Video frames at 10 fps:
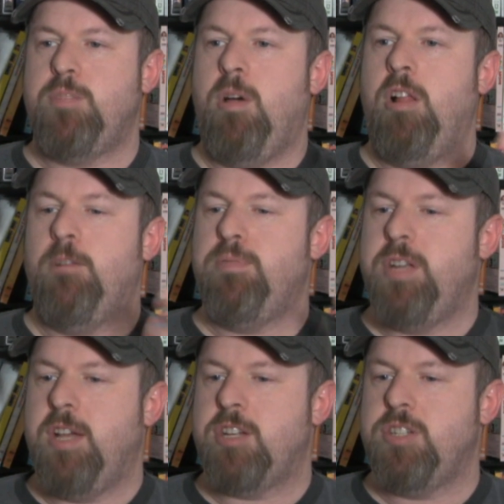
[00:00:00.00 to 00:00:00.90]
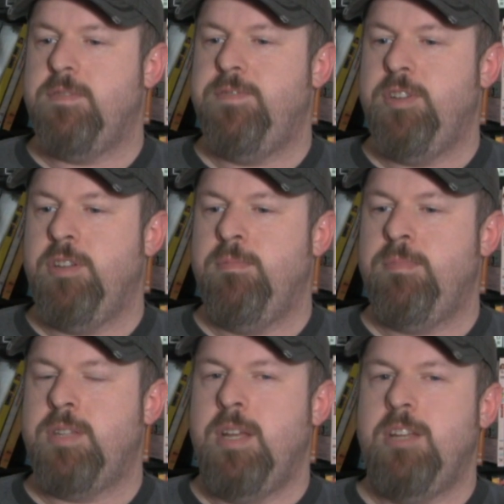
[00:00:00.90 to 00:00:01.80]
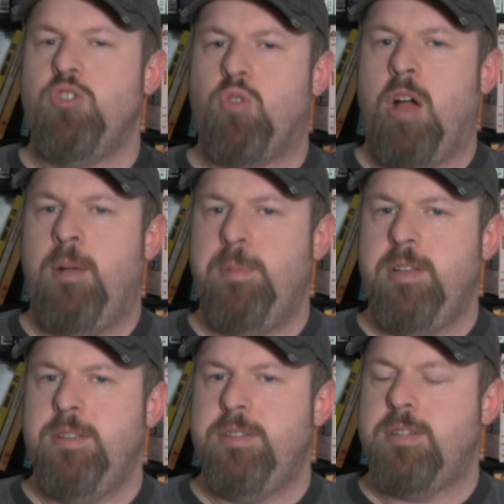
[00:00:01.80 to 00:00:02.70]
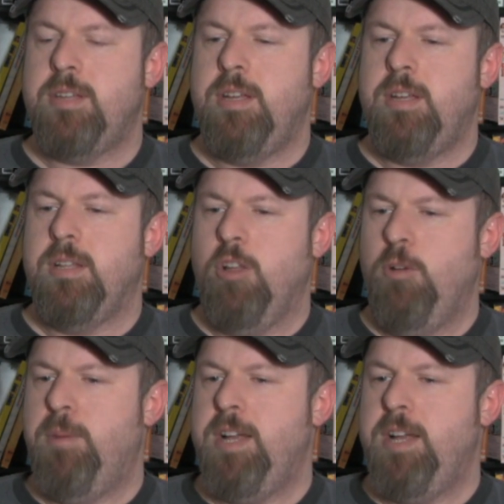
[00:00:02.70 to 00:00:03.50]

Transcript: Smaller production films, dramas, low